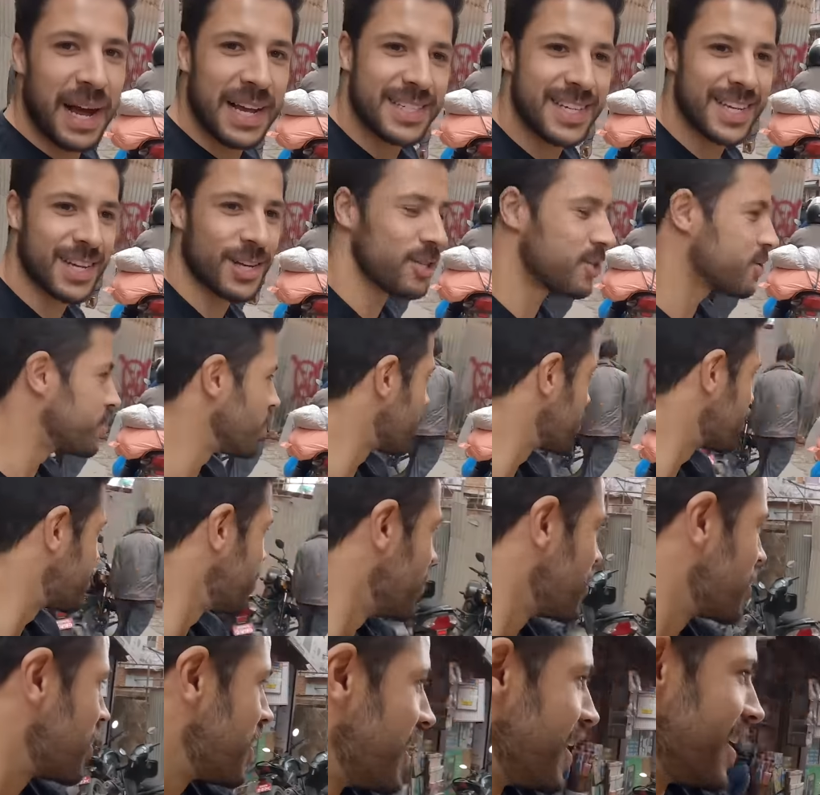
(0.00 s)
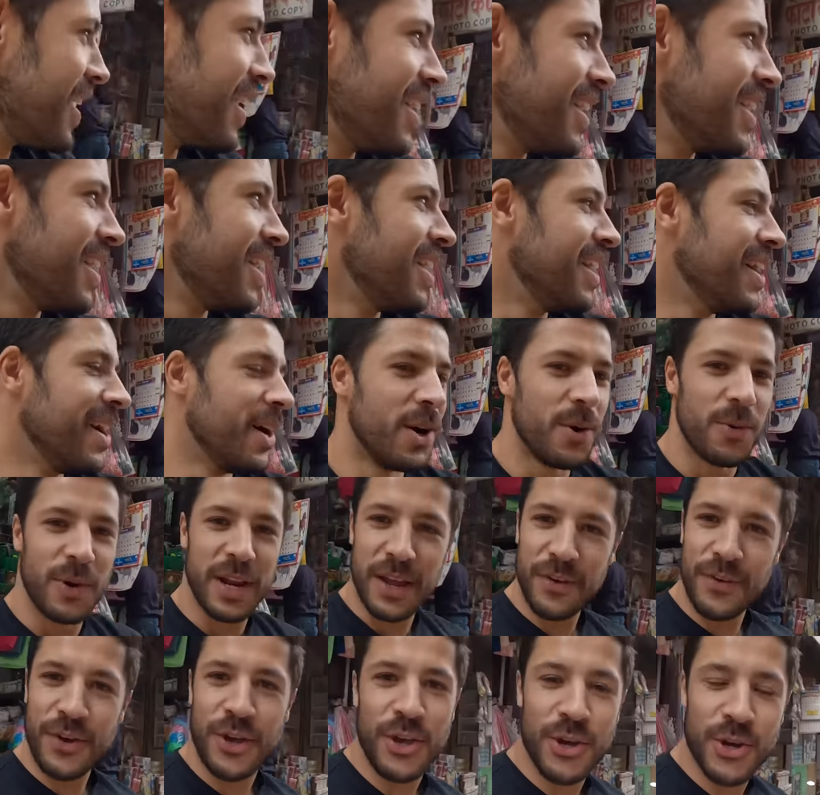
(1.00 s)
bicycle tuk-tuk
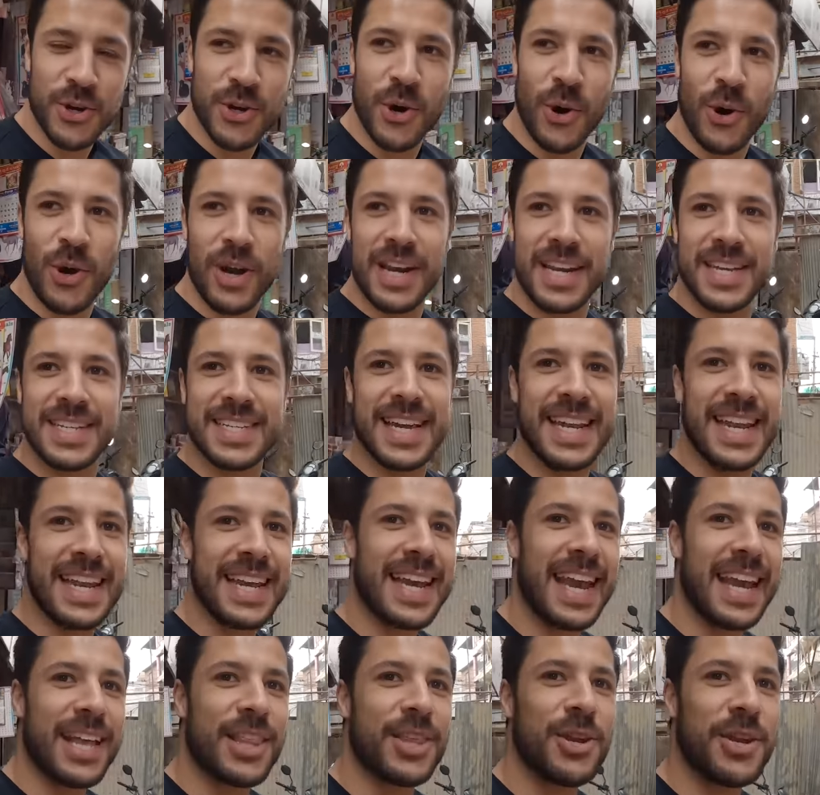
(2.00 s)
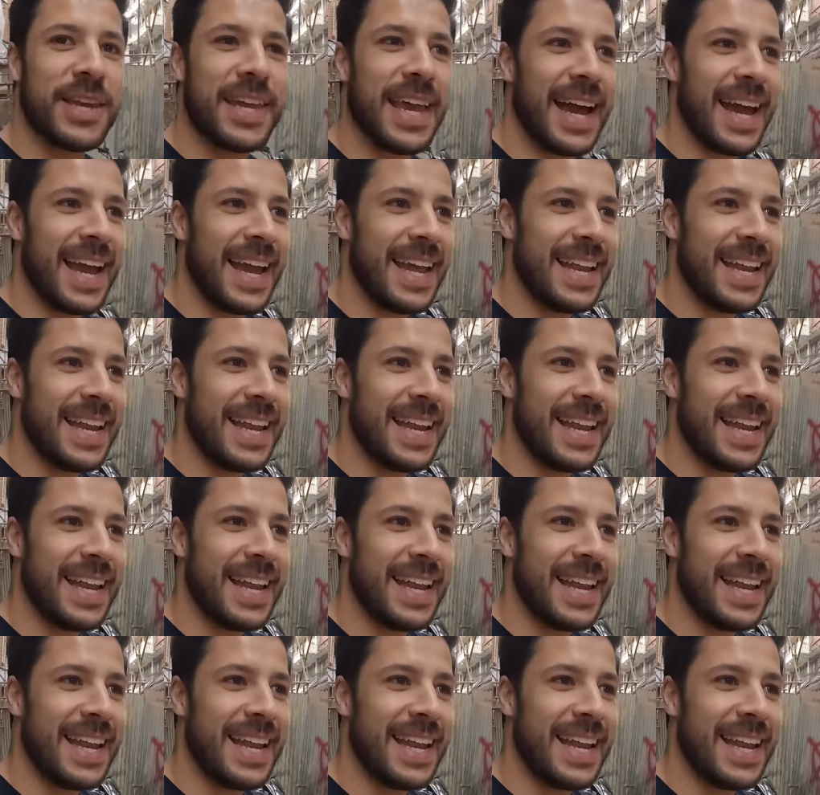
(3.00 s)
whatever you call it is gonna get to you